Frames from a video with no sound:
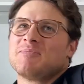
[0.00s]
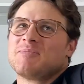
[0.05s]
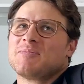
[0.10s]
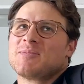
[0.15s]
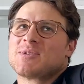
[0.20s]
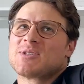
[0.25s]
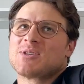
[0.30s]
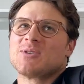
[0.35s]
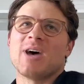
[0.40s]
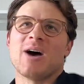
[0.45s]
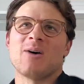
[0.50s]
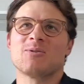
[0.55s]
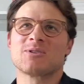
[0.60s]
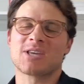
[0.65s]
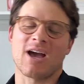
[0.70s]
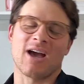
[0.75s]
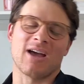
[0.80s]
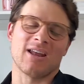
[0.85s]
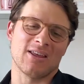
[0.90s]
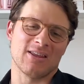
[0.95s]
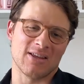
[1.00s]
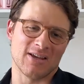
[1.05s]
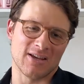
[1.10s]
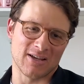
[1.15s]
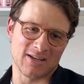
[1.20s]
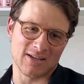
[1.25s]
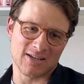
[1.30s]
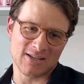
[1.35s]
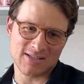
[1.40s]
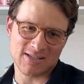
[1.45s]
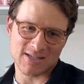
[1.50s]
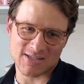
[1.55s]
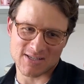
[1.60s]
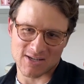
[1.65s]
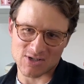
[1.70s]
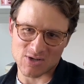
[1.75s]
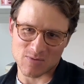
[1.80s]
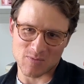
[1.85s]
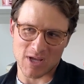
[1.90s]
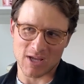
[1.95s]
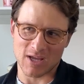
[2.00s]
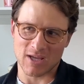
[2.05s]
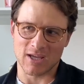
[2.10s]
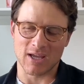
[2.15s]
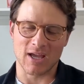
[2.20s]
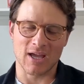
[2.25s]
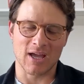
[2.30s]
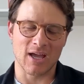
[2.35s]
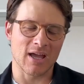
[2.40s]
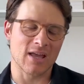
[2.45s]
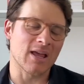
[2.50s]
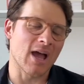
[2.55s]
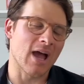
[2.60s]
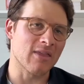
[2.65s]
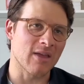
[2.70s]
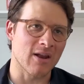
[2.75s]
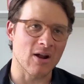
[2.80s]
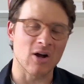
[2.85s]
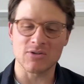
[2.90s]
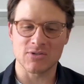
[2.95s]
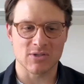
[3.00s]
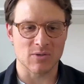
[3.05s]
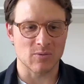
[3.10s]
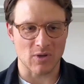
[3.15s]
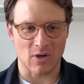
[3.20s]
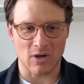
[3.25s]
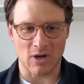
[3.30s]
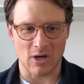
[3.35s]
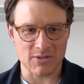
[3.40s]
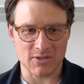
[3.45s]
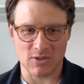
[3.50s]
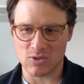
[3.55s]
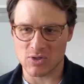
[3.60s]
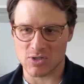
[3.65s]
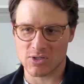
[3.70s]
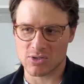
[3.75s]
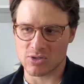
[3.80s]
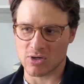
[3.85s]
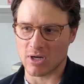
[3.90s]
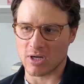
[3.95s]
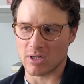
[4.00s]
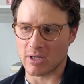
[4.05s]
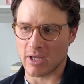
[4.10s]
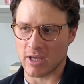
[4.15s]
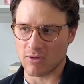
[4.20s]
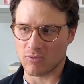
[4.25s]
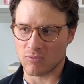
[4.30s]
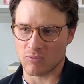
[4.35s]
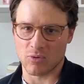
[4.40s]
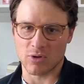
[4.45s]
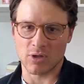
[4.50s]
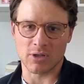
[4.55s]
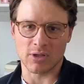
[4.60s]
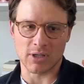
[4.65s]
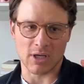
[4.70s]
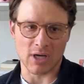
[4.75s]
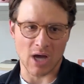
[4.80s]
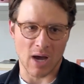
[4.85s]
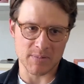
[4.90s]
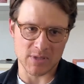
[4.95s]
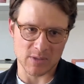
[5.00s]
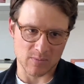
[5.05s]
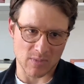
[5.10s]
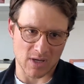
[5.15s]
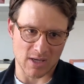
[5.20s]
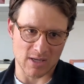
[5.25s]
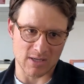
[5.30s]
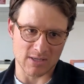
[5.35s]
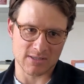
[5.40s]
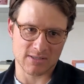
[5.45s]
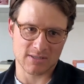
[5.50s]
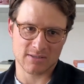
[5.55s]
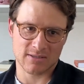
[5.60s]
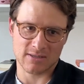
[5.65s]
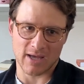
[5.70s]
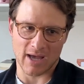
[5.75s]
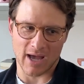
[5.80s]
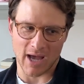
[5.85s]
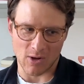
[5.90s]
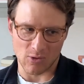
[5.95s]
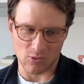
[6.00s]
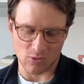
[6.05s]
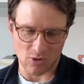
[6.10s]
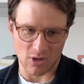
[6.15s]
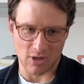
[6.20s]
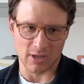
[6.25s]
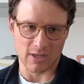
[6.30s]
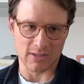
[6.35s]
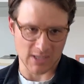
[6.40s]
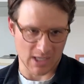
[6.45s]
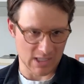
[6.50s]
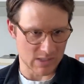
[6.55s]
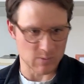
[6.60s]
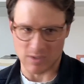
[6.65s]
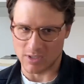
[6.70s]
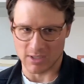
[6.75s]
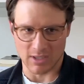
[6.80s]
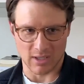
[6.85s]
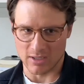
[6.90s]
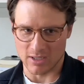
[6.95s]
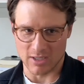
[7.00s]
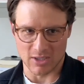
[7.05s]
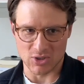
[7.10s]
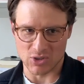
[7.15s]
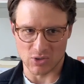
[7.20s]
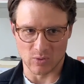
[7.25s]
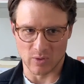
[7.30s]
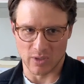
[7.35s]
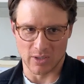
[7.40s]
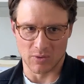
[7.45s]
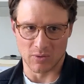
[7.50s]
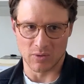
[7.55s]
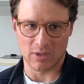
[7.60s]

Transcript: So that was kind of the decision making, and then also just trying to like really optimize how long it takes me to get an issue out,